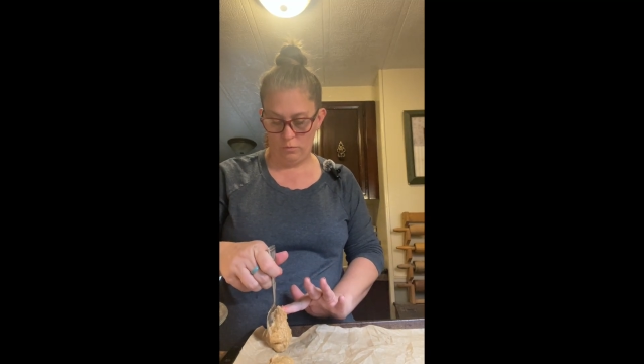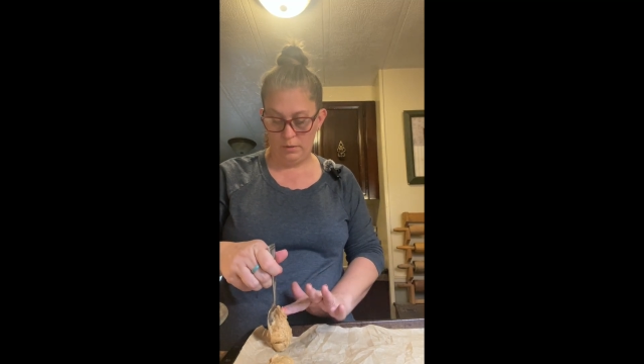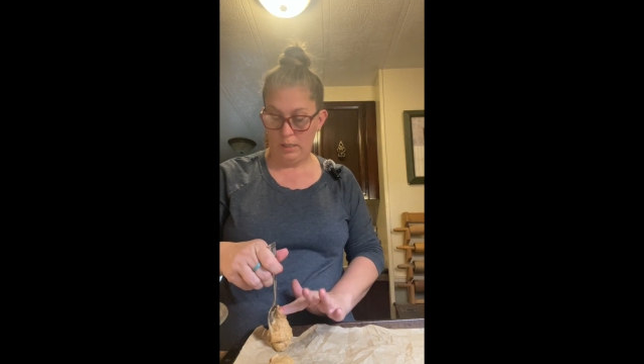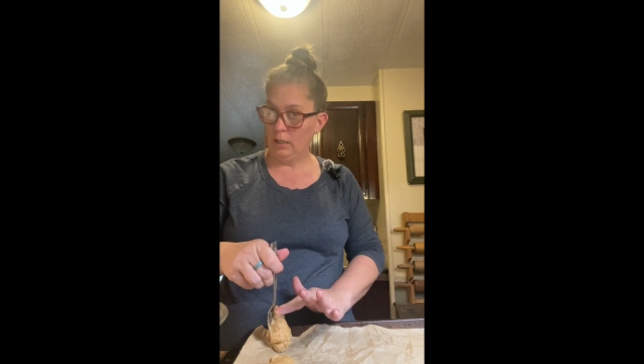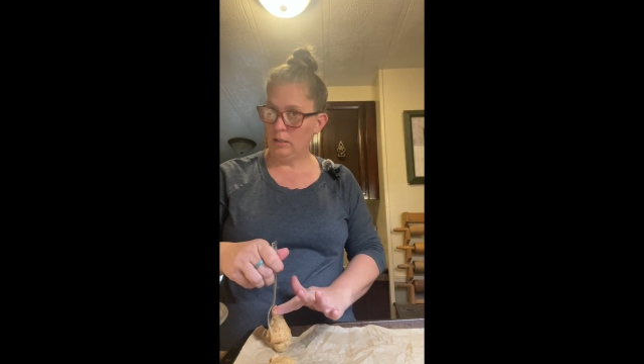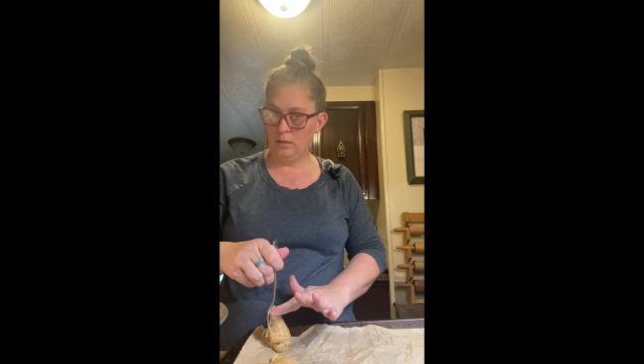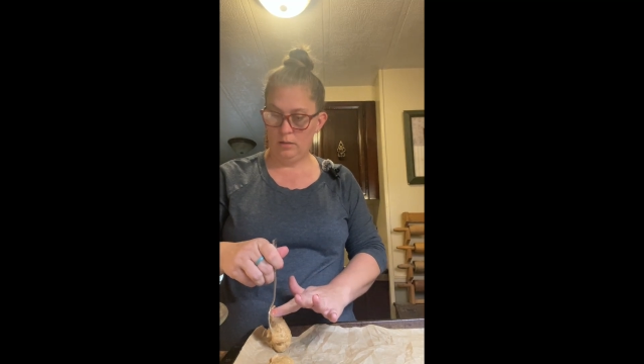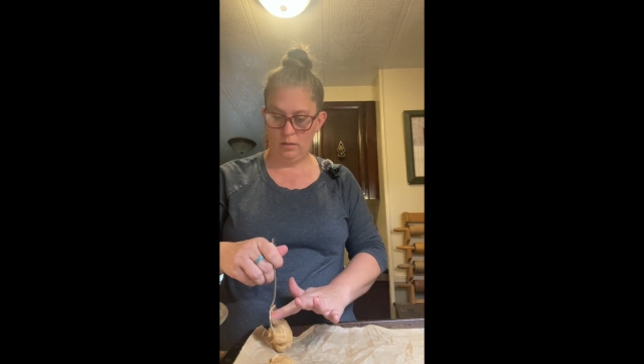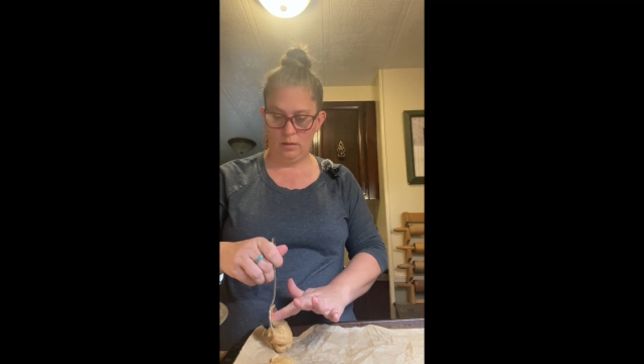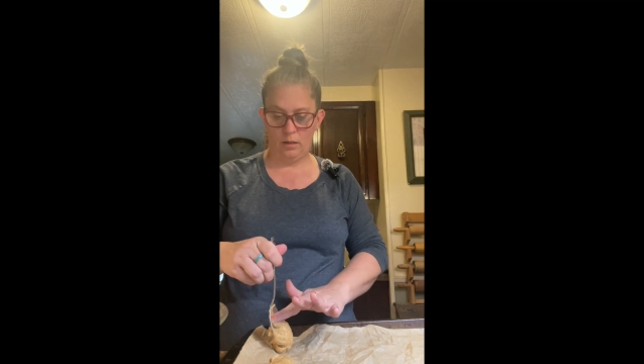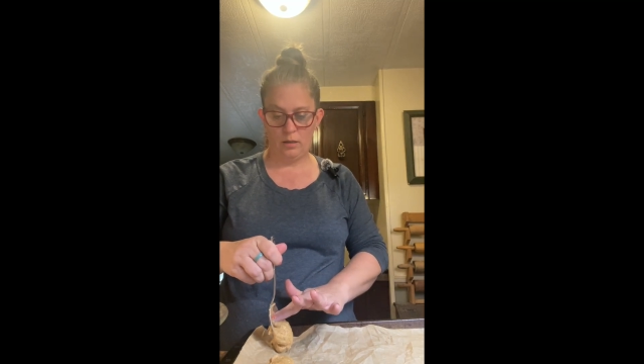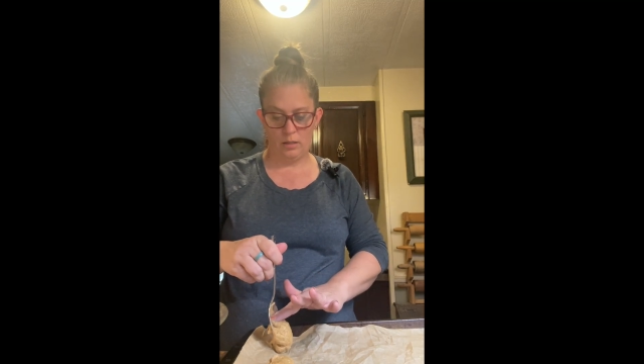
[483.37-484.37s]
but
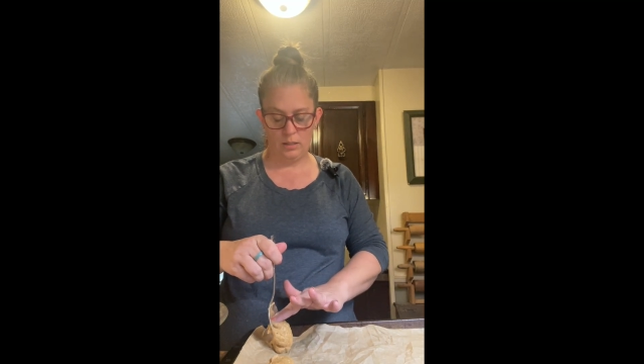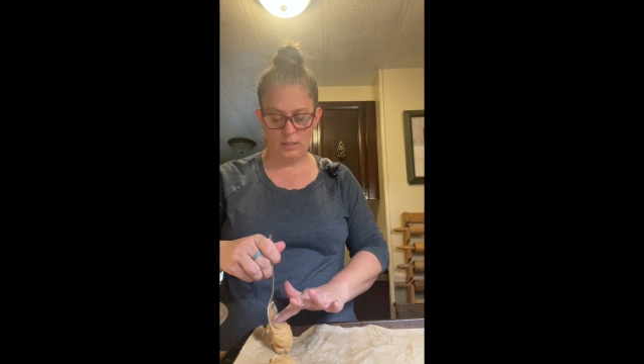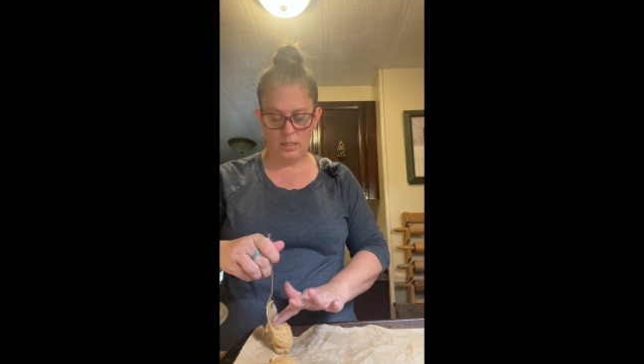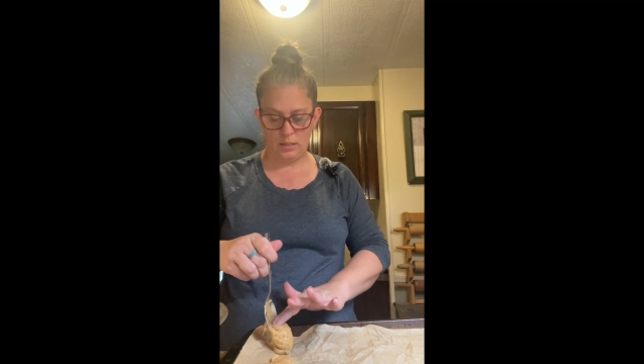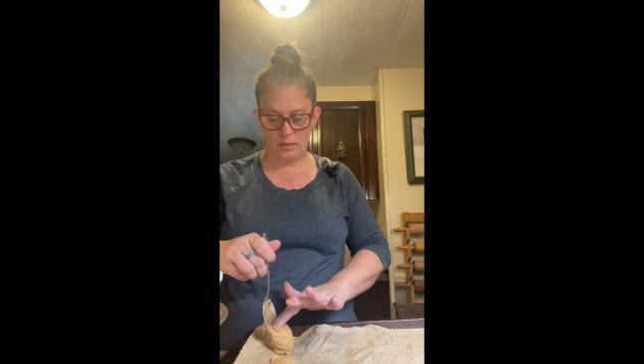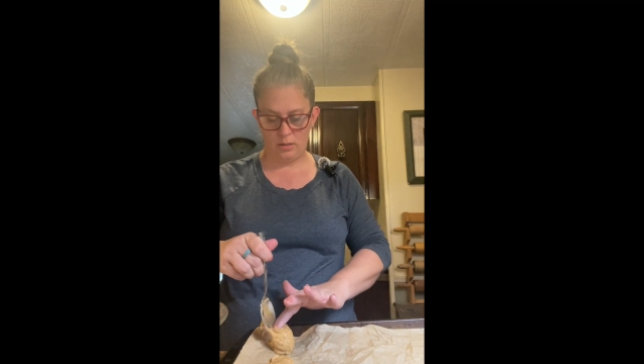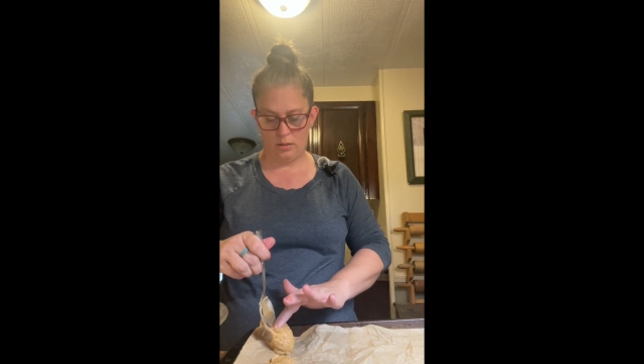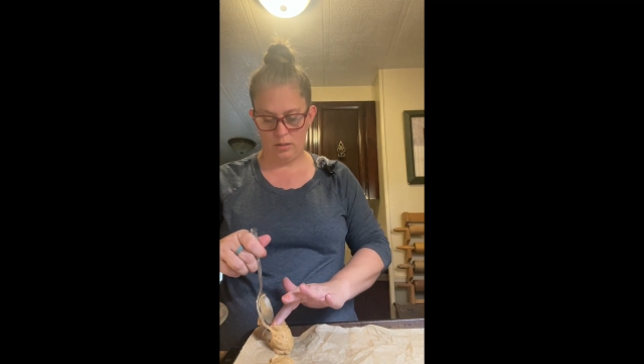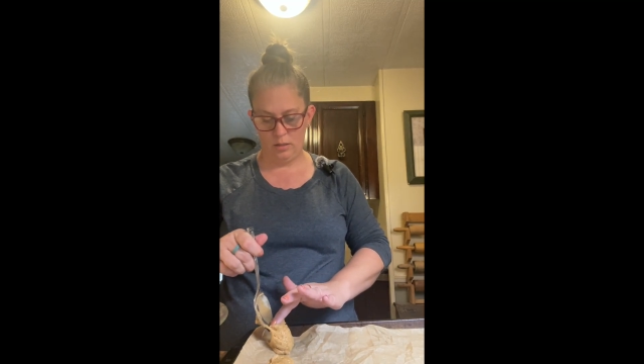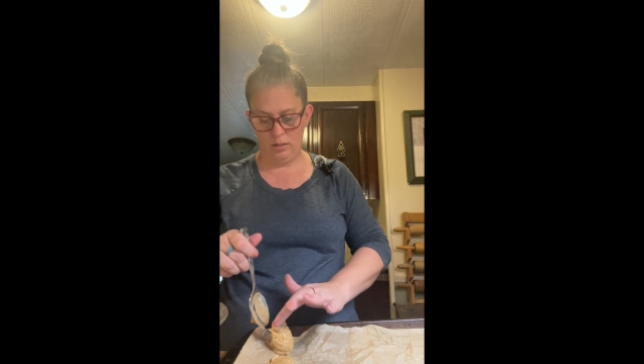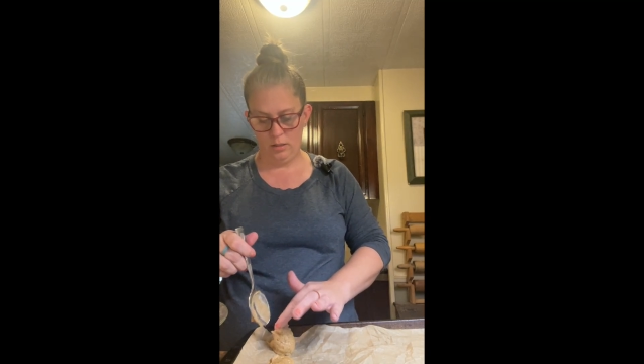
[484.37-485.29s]
they're going to taste good.